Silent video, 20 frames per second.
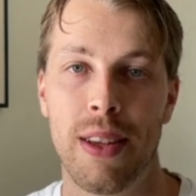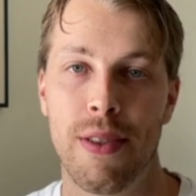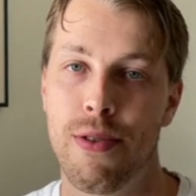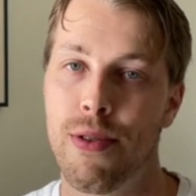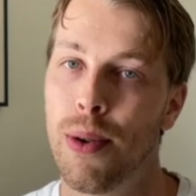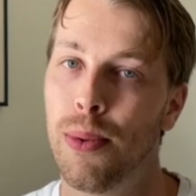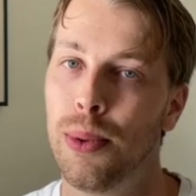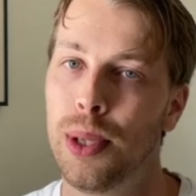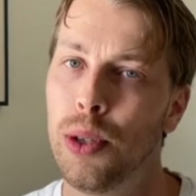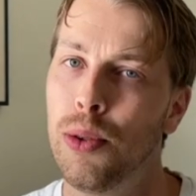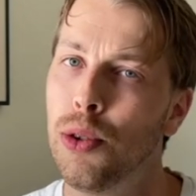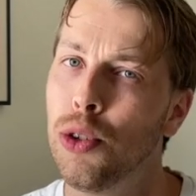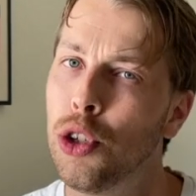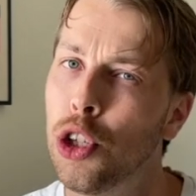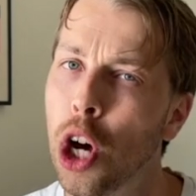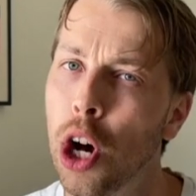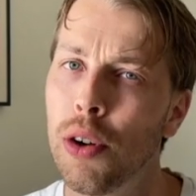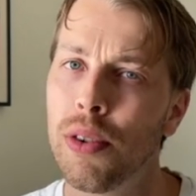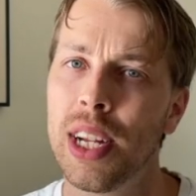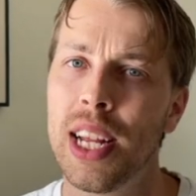So you
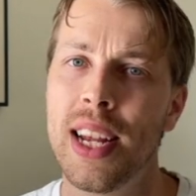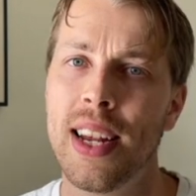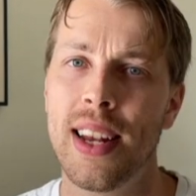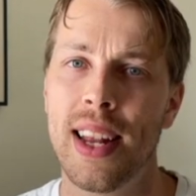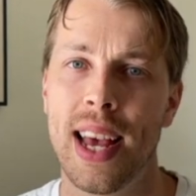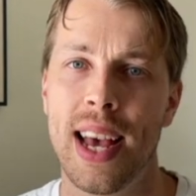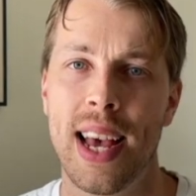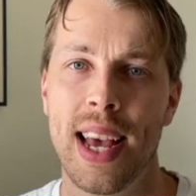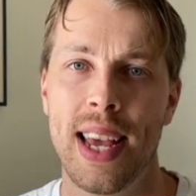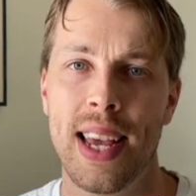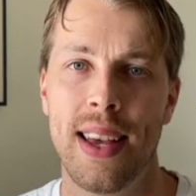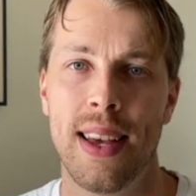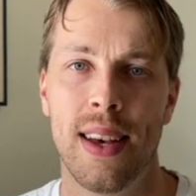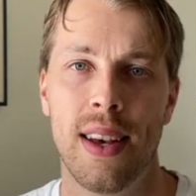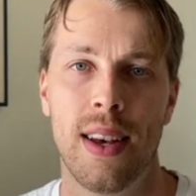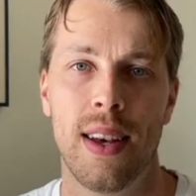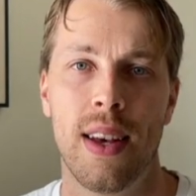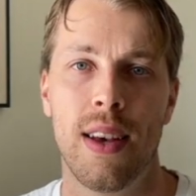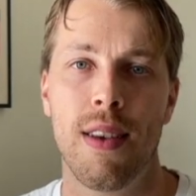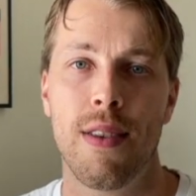don't need a
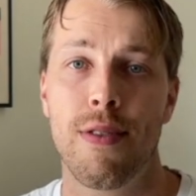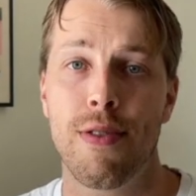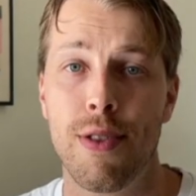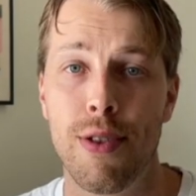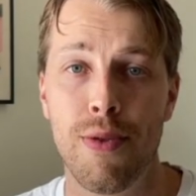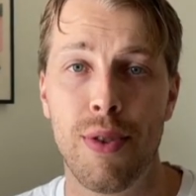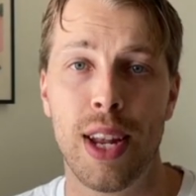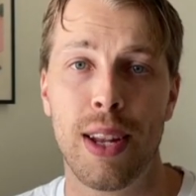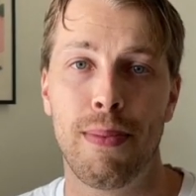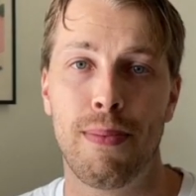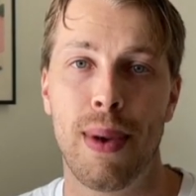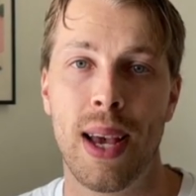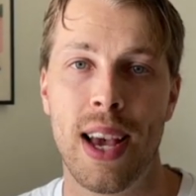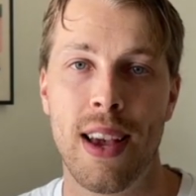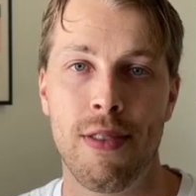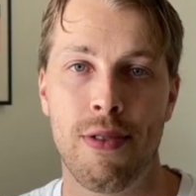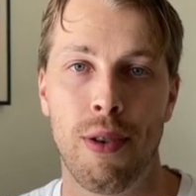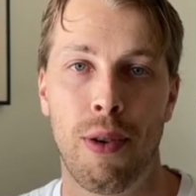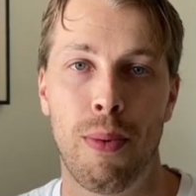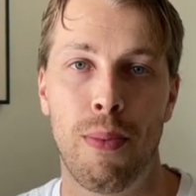student
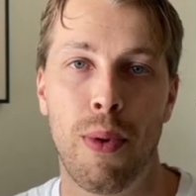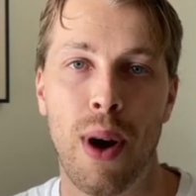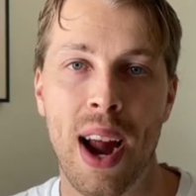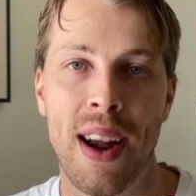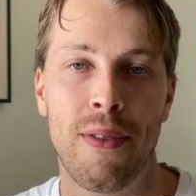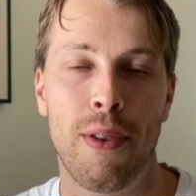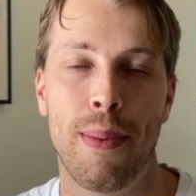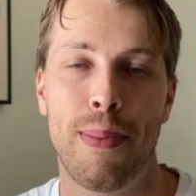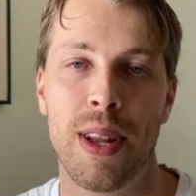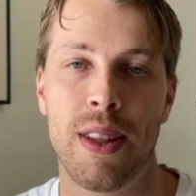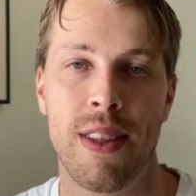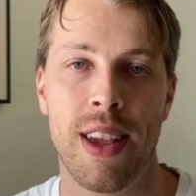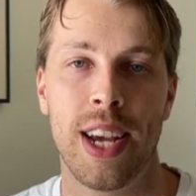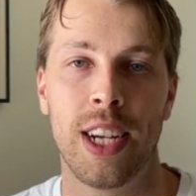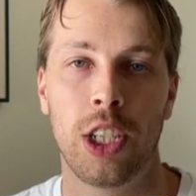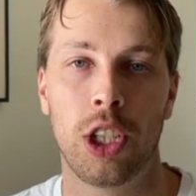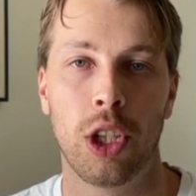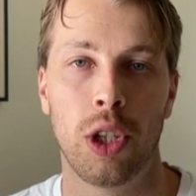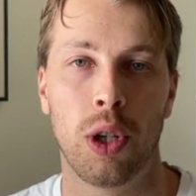base or brand reputation